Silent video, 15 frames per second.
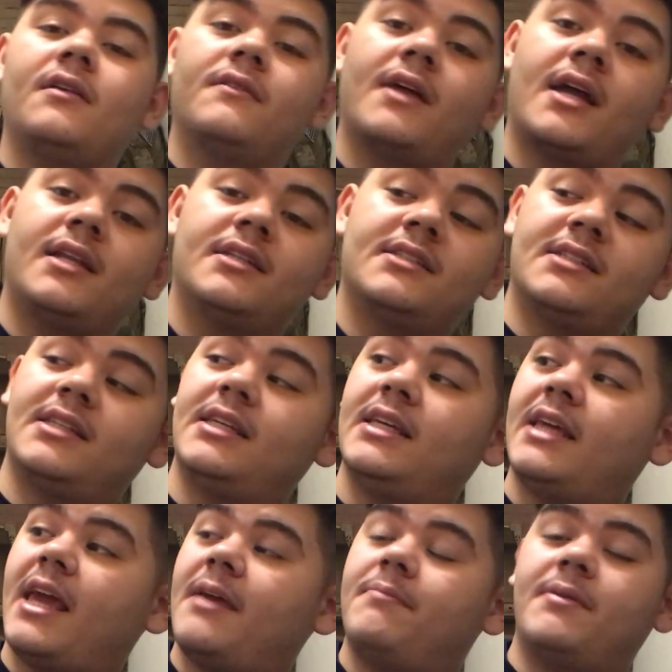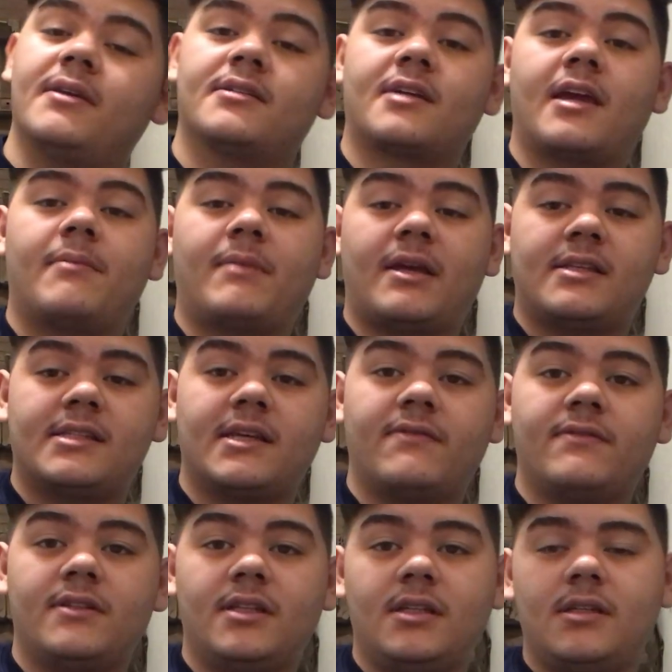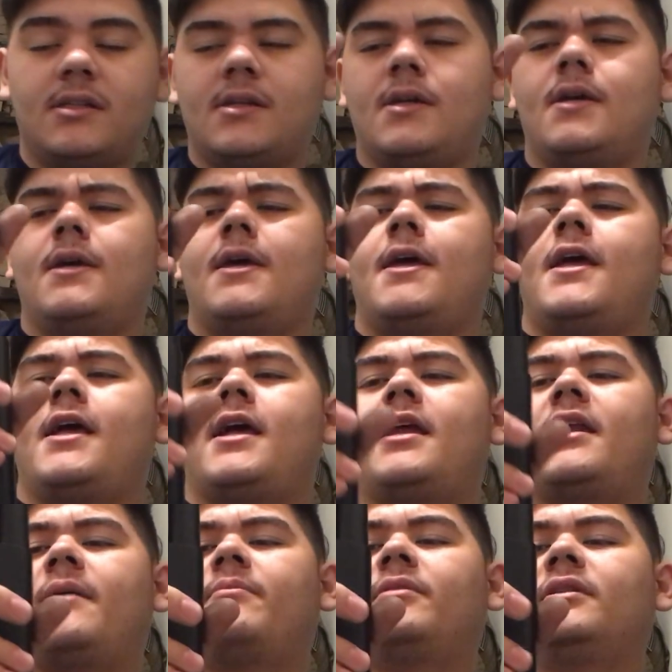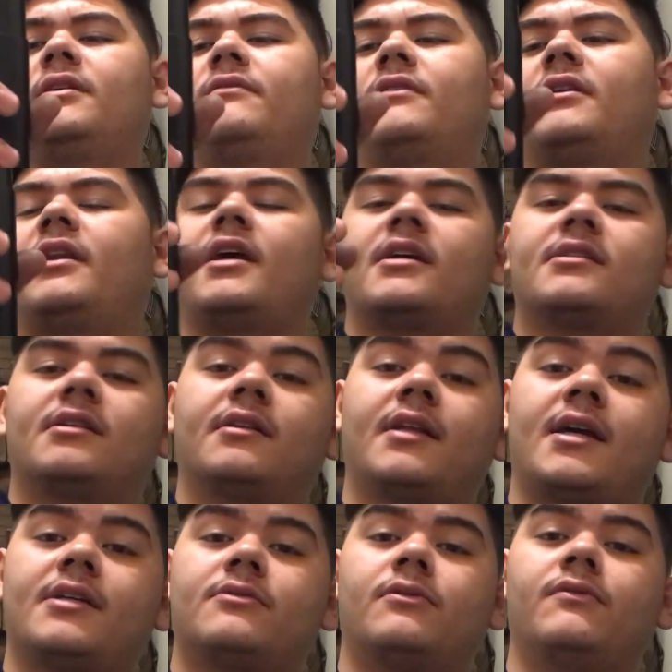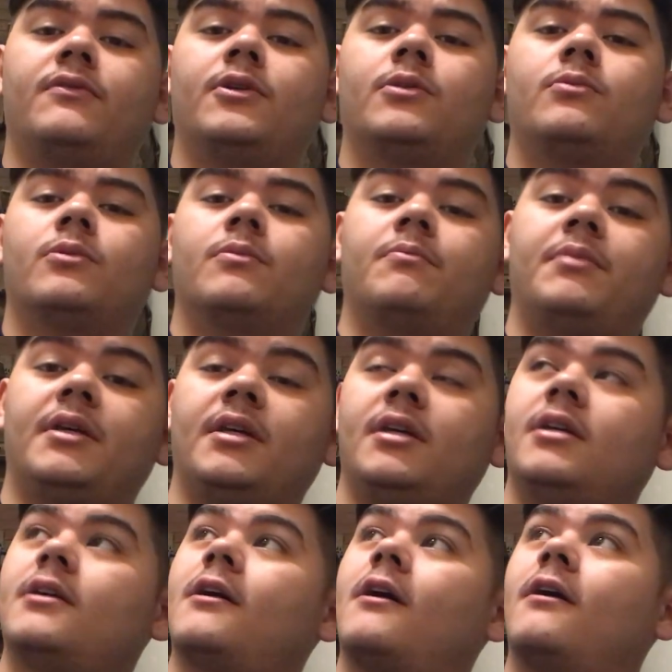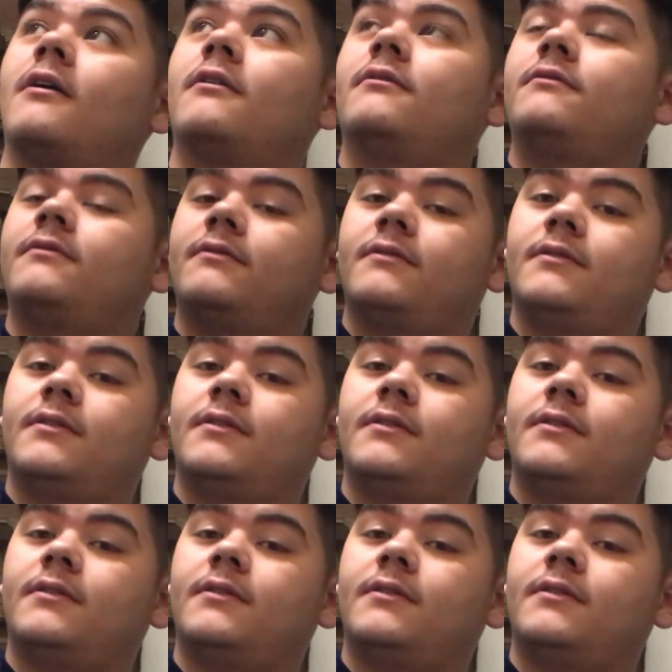that is the APS cam870, and I believe the next and last review will be of